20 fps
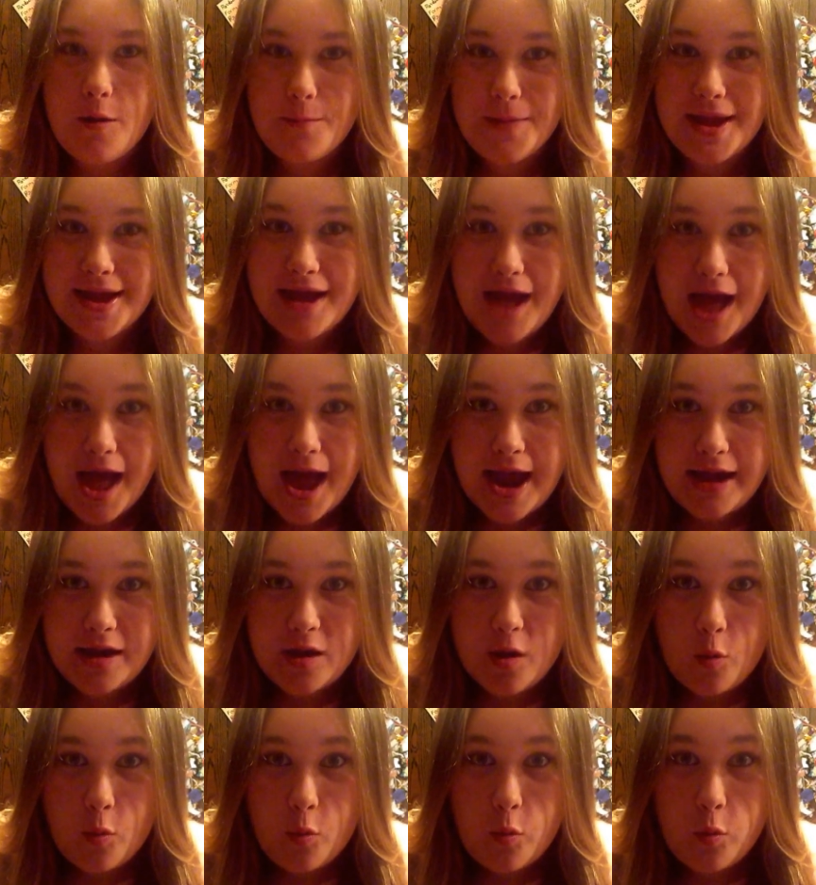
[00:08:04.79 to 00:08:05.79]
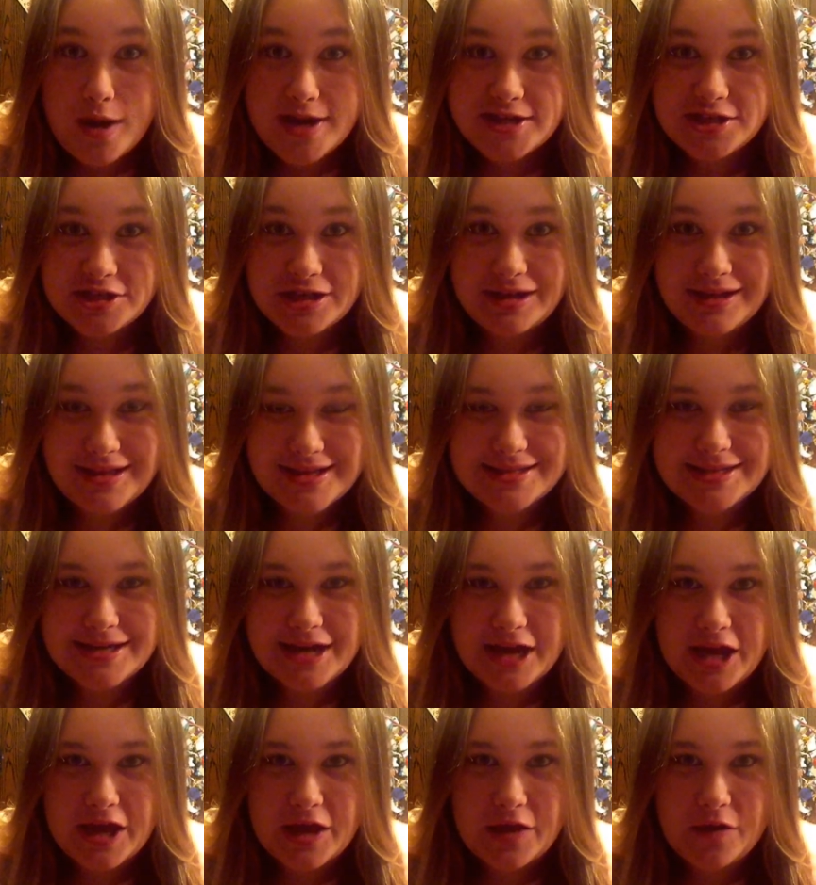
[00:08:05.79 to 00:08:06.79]
"Oh my god, we should have listened
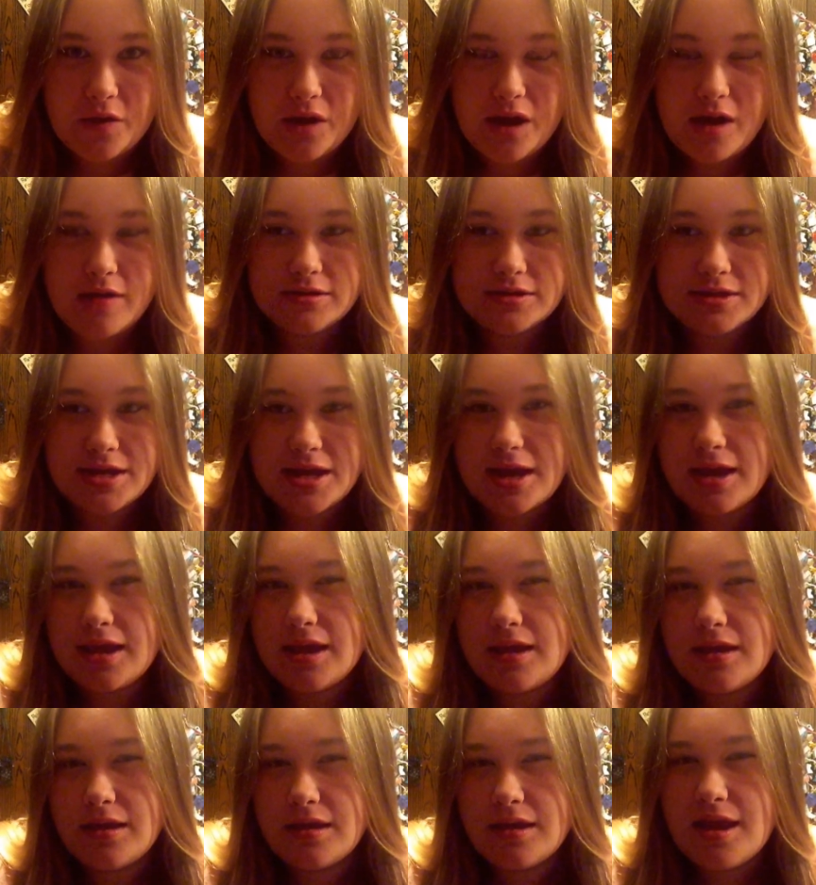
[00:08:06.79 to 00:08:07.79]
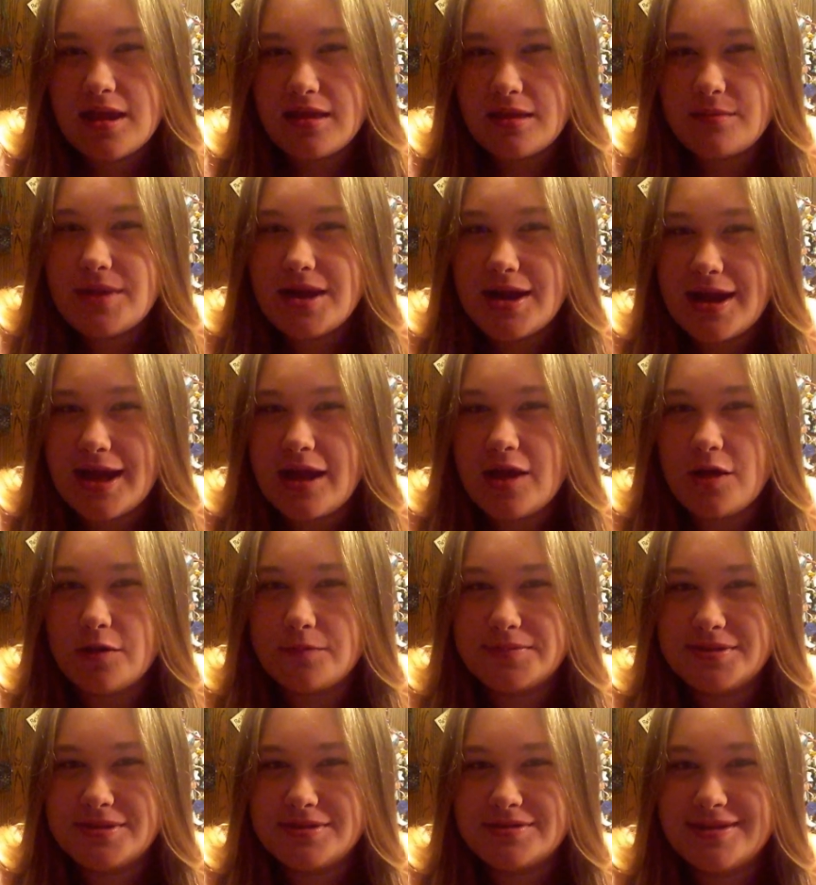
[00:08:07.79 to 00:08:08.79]
to you." And I was like, "Yeah, that might have
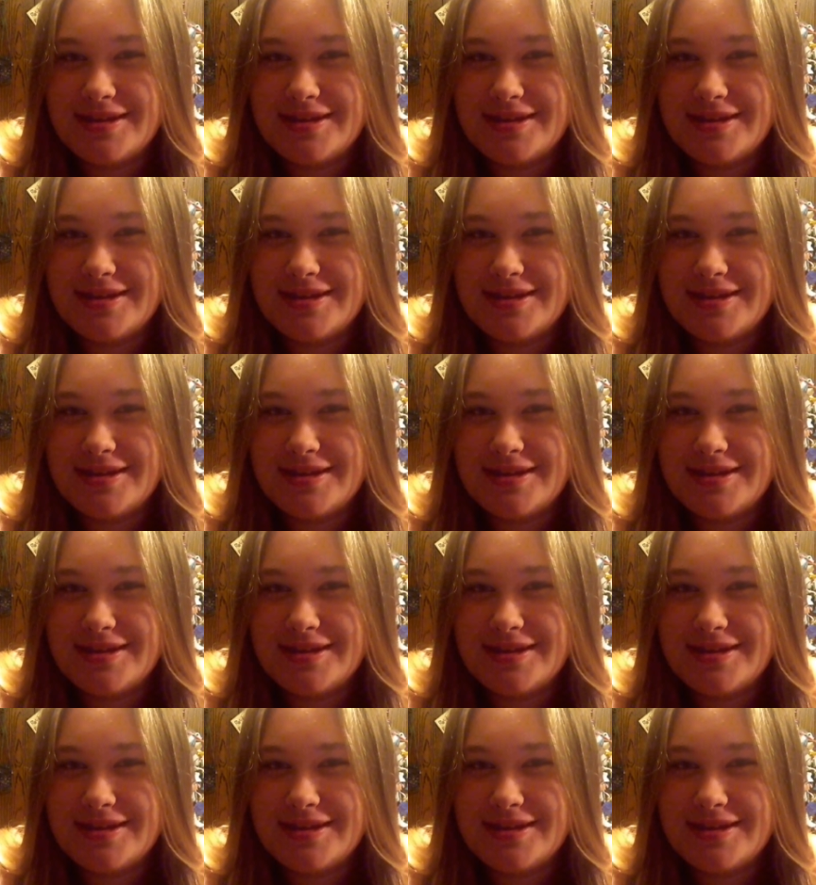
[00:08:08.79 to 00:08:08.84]
helped."